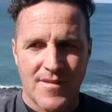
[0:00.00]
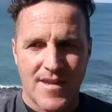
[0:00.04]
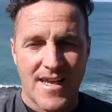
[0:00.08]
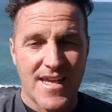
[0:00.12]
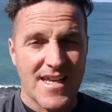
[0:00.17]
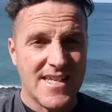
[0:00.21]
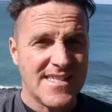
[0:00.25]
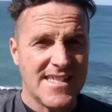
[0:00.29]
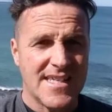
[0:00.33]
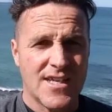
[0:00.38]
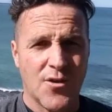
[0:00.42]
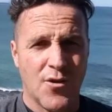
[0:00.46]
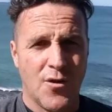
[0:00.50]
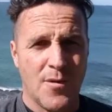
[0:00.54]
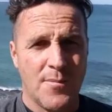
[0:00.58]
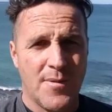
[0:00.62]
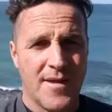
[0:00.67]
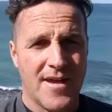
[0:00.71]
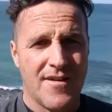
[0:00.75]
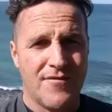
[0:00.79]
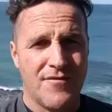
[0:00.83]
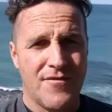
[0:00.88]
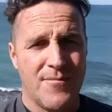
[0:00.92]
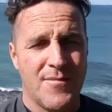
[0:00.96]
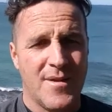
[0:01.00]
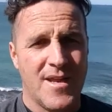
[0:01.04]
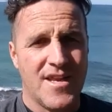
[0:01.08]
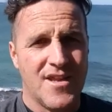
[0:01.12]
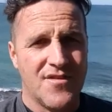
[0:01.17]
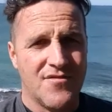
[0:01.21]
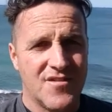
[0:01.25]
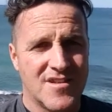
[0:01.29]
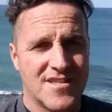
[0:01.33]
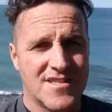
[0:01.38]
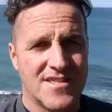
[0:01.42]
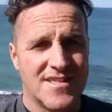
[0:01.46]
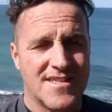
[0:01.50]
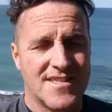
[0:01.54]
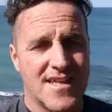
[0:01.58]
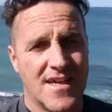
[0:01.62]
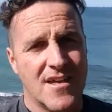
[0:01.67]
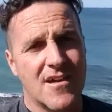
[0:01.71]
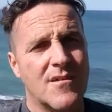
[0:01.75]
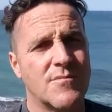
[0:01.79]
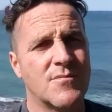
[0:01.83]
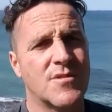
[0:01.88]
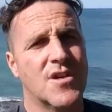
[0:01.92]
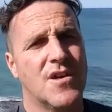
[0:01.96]
easy cop out for many of us to say,
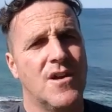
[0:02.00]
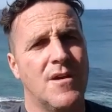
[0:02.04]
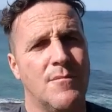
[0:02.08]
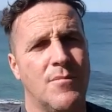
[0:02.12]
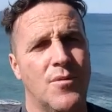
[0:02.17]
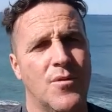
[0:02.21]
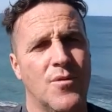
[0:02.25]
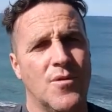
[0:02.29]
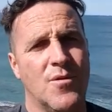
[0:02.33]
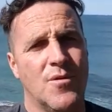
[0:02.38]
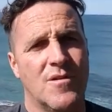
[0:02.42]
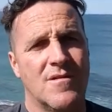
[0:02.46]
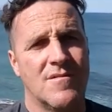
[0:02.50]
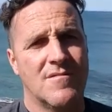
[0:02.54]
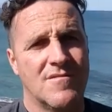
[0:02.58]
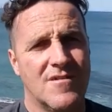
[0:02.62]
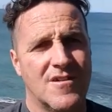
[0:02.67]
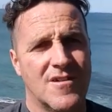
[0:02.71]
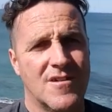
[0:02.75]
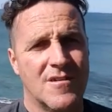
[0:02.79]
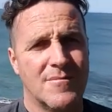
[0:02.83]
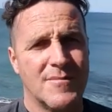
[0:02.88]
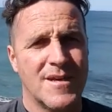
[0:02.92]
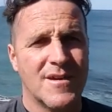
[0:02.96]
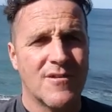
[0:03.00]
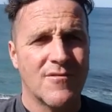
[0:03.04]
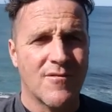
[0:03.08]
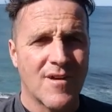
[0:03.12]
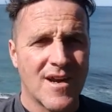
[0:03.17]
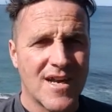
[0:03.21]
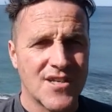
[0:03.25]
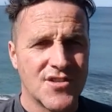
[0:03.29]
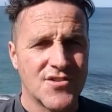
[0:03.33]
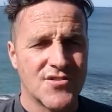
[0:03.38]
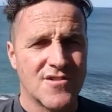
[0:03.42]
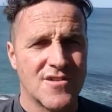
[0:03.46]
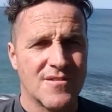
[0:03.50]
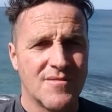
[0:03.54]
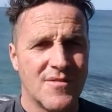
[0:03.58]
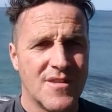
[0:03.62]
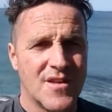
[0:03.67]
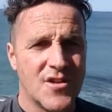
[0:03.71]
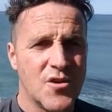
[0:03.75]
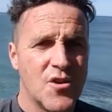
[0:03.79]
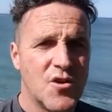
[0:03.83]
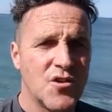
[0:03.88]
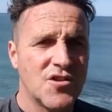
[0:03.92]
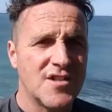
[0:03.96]
oh, I'm time poor, or I'm in a rush, or
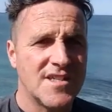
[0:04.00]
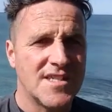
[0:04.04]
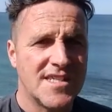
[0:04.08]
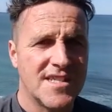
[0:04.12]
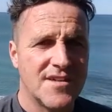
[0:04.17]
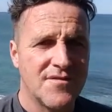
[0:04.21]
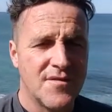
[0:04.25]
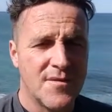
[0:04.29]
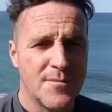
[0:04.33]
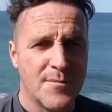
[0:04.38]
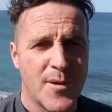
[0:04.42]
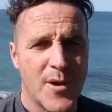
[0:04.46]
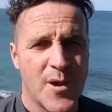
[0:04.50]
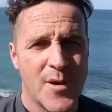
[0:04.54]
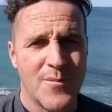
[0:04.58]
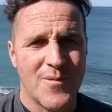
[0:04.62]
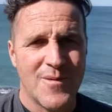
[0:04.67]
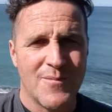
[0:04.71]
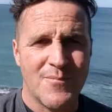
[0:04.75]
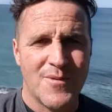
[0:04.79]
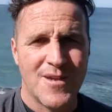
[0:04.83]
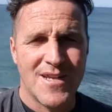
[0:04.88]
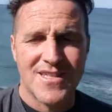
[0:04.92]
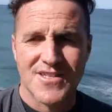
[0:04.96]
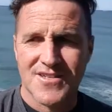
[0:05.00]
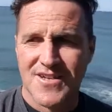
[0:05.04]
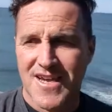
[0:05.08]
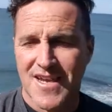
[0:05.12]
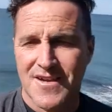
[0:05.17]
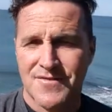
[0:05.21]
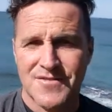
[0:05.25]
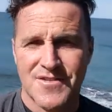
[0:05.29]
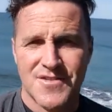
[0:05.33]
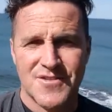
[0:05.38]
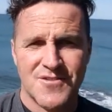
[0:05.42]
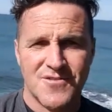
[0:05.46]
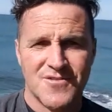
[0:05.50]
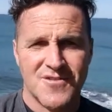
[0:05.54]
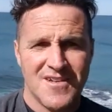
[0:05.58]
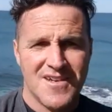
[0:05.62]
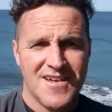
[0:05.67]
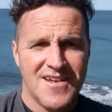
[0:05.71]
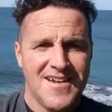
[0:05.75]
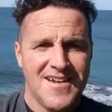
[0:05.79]
the urgency of the moment means I have to